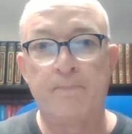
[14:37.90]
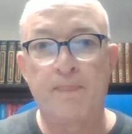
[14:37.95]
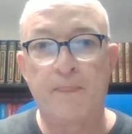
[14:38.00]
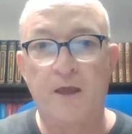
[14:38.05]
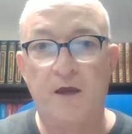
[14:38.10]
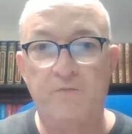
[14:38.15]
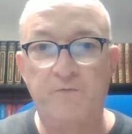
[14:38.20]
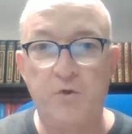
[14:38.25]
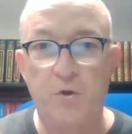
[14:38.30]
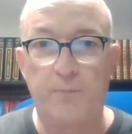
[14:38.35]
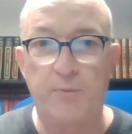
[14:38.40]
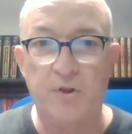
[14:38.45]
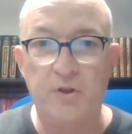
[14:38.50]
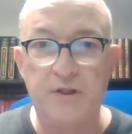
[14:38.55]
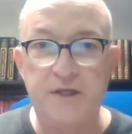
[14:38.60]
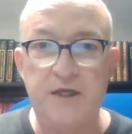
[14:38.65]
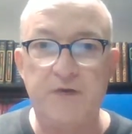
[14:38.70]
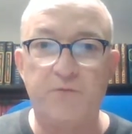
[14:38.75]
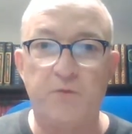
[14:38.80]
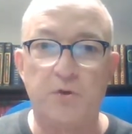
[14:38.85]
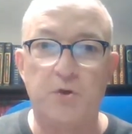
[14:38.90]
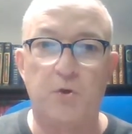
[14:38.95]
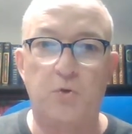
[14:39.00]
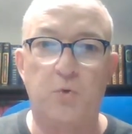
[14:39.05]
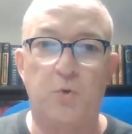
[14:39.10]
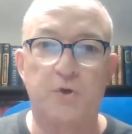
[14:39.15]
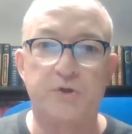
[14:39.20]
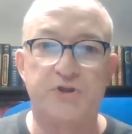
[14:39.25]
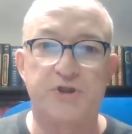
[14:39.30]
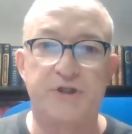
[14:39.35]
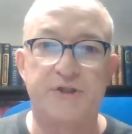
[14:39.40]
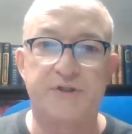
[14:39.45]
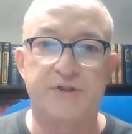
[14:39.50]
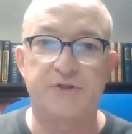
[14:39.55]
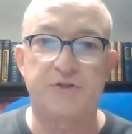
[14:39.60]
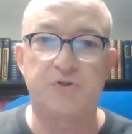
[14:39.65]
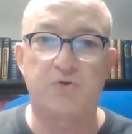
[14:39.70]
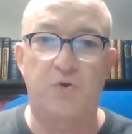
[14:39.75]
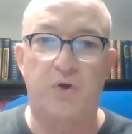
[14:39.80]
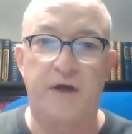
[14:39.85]
If you believe on the Lord
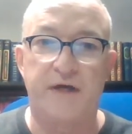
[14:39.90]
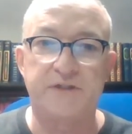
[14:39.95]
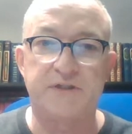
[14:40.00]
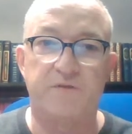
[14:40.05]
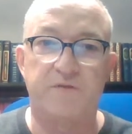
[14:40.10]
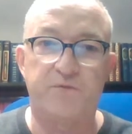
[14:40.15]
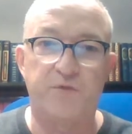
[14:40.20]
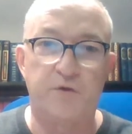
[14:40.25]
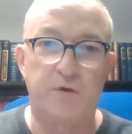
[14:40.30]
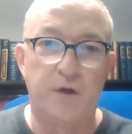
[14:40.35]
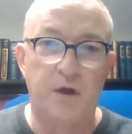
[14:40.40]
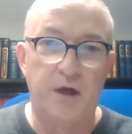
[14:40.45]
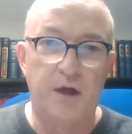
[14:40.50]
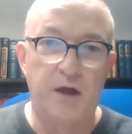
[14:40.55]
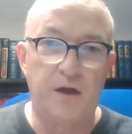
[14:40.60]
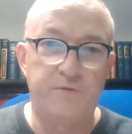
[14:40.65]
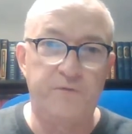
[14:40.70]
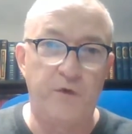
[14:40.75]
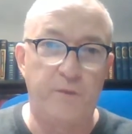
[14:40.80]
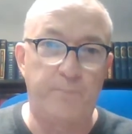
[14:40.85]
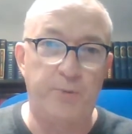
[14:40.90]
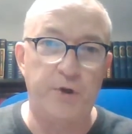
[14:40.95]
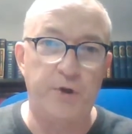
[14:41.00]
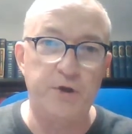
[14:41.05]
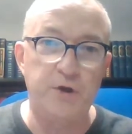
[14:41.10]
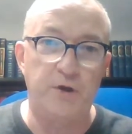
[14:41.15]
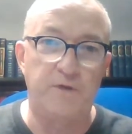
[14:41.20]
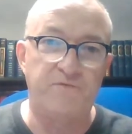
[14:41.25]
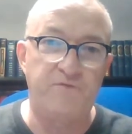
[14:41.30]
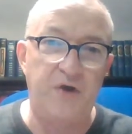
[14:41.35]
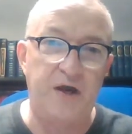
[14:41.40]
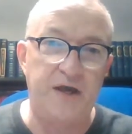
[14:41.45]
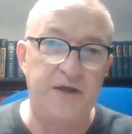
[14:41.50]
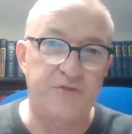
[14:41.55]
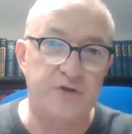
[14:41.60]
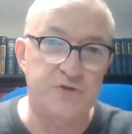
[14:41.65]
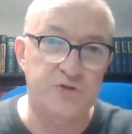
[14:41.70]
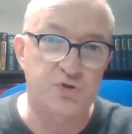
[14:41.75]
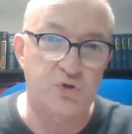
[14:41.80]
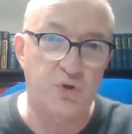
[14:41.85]
Jesus Christ, if you if you put your
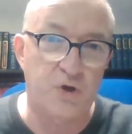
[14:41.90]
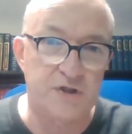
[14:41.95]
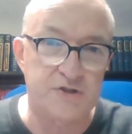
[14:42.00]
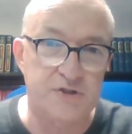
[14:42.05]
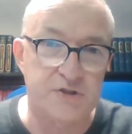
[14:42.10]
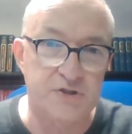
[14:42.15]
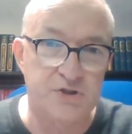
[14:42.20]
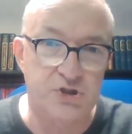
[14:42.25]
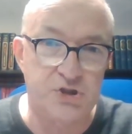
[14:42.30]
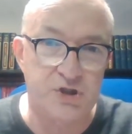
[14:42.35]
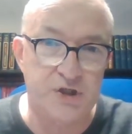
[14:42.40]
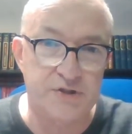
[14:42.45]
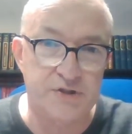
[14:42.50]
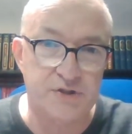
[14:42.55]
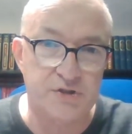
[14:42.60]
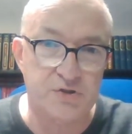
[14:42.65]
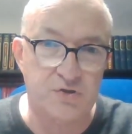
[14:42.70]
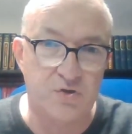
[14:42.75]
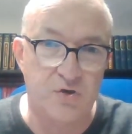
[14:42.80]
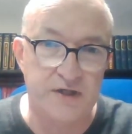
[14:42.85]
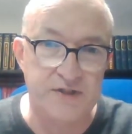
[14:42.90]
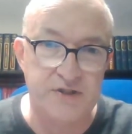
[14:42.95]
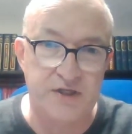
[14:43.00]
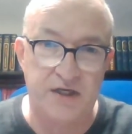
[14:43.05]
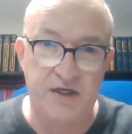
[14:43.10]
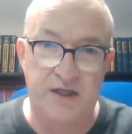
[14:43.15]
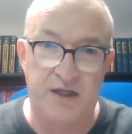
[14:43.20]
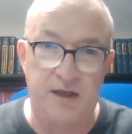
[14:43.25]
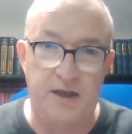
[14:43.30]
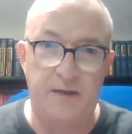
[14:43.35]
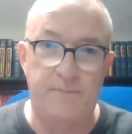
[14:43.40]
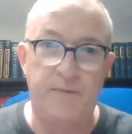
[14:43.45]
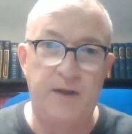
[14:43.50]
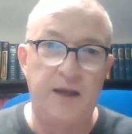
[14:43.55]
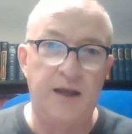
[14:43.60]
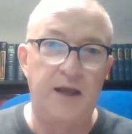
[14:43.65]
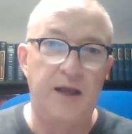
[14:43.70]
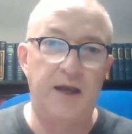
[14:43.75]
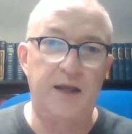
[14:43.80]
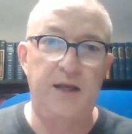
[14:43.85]
faith and trust in Jesus Christ and Him
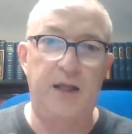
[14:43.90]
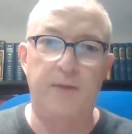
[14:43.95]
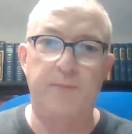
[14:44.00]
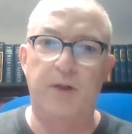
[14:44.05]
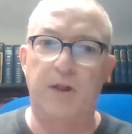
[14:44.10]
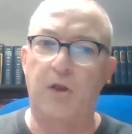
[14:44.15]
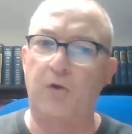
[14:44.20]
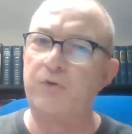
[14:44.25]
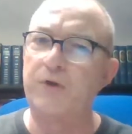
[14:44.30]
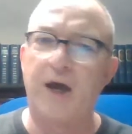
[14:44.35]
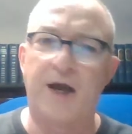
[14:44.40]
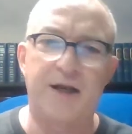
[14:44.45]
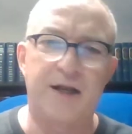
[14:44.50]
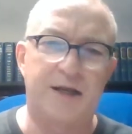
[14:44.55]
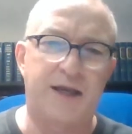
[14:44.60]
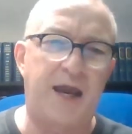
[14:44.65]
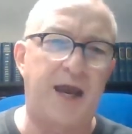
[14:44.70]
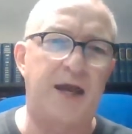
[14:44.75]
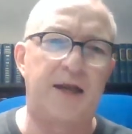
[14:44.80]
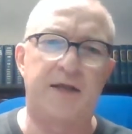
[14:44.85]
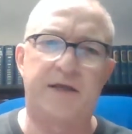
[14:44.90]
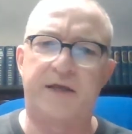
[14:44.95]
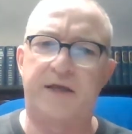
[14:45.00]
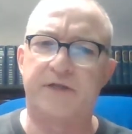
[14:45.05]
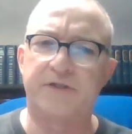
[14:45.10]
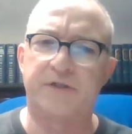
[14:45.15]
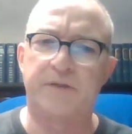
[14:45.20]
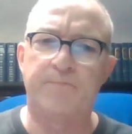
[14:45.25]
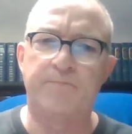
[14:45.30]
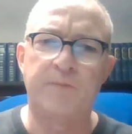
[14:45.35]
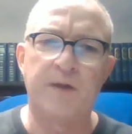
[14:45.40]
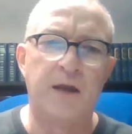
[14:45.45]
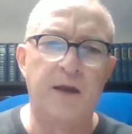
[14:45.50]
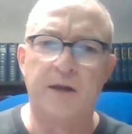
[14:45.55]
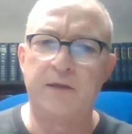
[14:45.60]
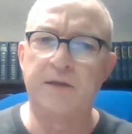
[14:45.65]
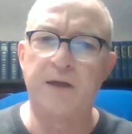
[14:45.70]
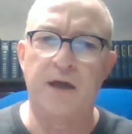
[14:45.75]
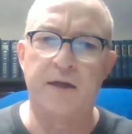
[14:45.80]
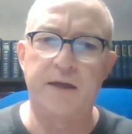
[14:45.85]
and Him alone, not a catechism,
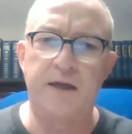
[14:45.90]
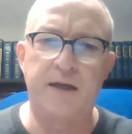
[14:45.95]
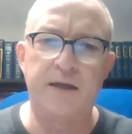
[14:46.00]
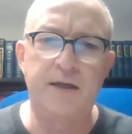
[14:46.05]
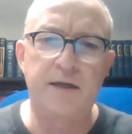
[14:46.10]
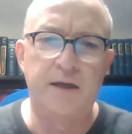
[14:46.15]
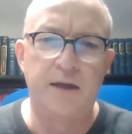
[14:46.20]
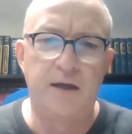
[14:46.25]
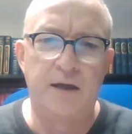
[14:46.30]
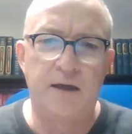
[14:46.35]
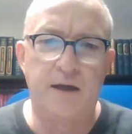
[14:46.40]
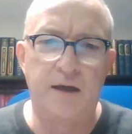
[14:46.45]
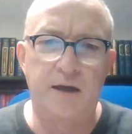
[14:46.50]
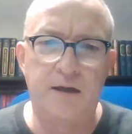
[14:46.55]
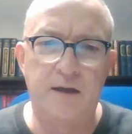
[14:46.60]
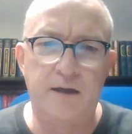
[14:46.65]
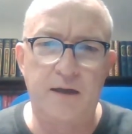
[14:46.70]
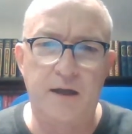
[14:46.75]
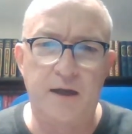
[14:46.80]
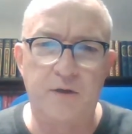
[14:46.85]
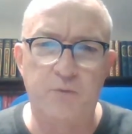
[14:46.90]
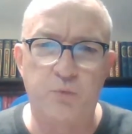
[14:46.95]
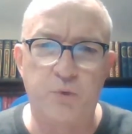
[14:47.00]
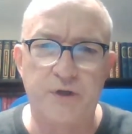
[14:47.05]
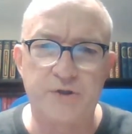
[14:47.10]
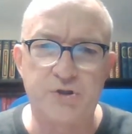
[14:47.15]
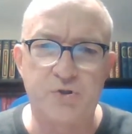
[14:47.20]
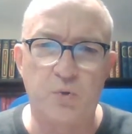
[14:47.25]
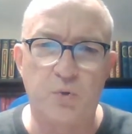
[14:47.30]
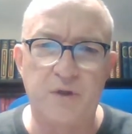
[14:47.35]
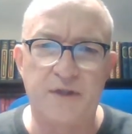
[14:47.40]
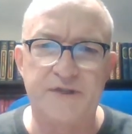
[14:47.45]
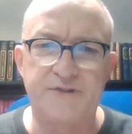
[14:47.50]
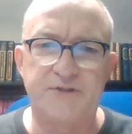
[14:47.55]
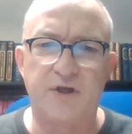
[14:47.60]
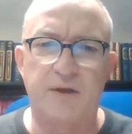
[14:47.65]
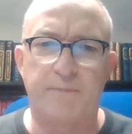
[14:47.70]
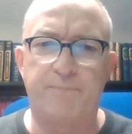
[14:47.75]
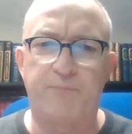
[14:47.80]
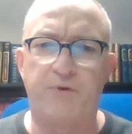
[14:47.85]
not a a, a
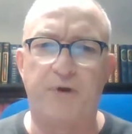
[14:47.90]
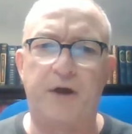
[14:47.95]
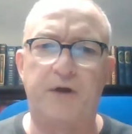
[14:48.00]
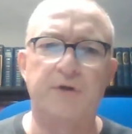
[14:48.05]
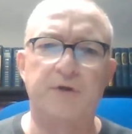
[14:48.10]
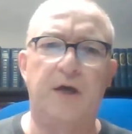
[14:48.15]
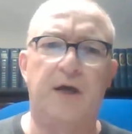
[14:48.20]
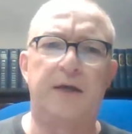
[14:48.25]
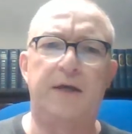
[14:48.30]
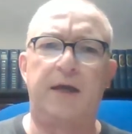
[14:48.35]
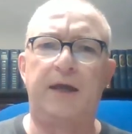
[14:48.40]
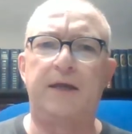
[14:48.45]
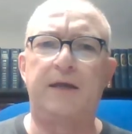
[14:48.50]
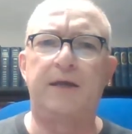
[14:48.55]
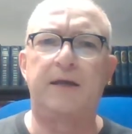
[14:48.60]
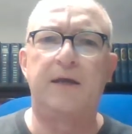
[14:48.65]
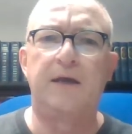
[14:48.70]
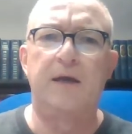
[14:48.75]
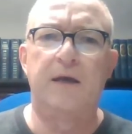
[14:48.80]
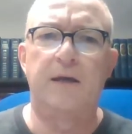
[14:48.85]
ritualistic prayer, not a,